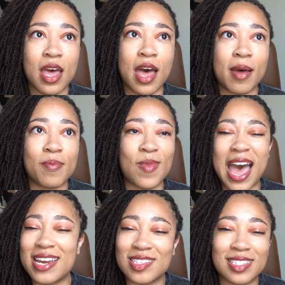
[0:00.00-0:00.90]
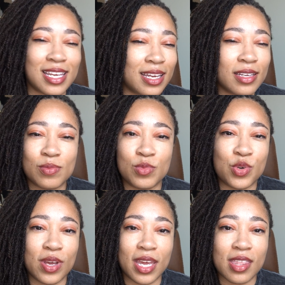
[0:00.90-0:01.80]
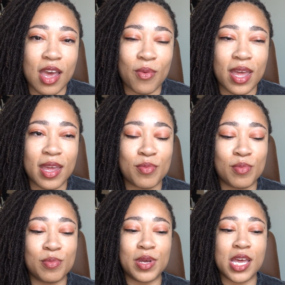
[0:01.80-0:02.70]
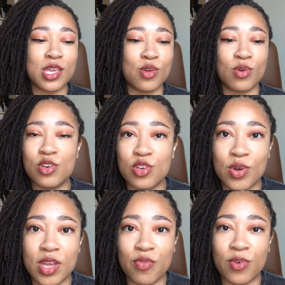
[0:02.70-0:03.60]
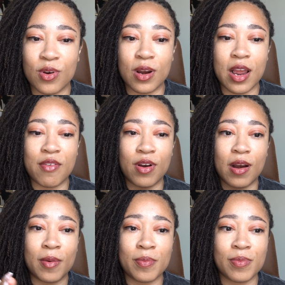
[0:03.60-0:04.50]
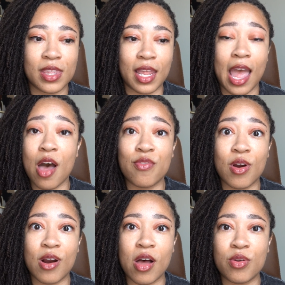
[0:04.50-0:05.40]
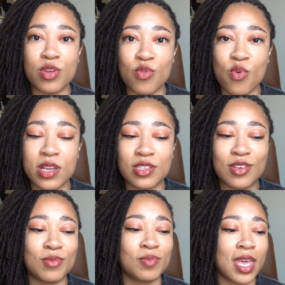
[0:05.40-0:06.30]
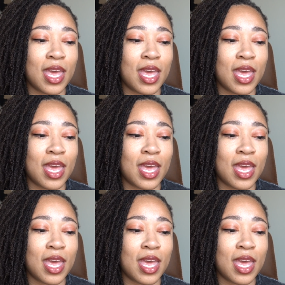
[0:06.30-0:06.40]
I just like doing it that way, but you can do it forever, like how far out you want to.